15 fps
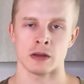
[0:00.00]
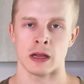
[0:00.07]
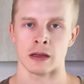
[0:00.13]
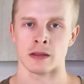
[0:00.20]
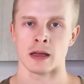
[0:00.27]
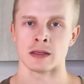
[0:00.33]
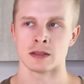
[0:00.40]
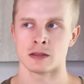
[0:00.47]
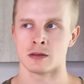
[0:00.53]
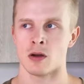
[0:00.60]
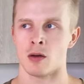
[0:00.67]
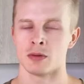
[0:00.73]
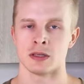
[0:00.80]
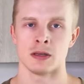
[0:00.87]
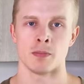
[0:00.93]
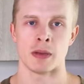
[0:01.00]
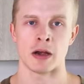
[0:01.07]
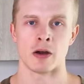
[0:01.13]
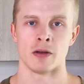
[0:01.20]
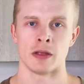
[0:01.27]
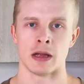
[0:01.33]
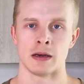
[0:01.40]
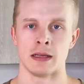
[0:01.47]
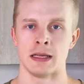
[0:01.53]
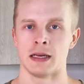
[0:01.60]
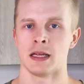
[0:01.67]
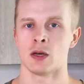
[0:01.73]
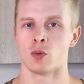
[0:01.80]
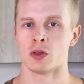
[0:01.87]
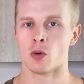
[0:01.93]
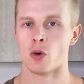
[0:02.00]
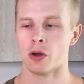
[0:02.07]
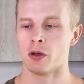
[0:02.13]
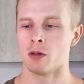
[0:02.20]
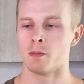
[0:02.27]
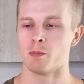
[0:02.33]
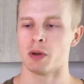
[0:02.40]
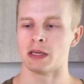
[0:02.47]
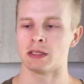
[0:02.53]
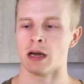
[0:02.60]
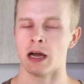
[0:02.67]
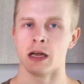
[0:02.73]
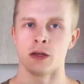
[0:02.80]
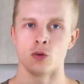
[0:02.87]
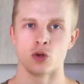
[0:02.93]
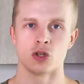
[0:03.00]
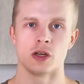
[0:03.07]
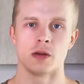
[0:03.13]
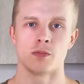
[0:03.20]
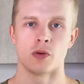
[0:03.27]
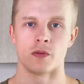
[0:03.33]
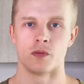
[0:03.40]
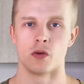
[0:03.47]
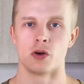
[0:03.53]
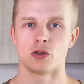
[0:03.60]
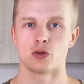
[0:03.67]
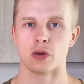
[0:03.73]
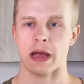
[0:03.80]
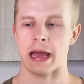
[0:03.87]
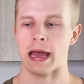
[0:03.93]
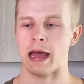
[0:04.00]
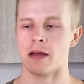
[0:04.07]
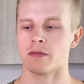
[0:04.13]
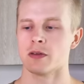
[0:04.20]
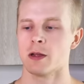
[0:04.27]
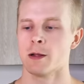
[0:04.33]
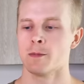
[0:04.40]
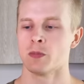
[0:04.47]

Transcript: Like that's obviously better than eating it with oil, but I usually prefer to have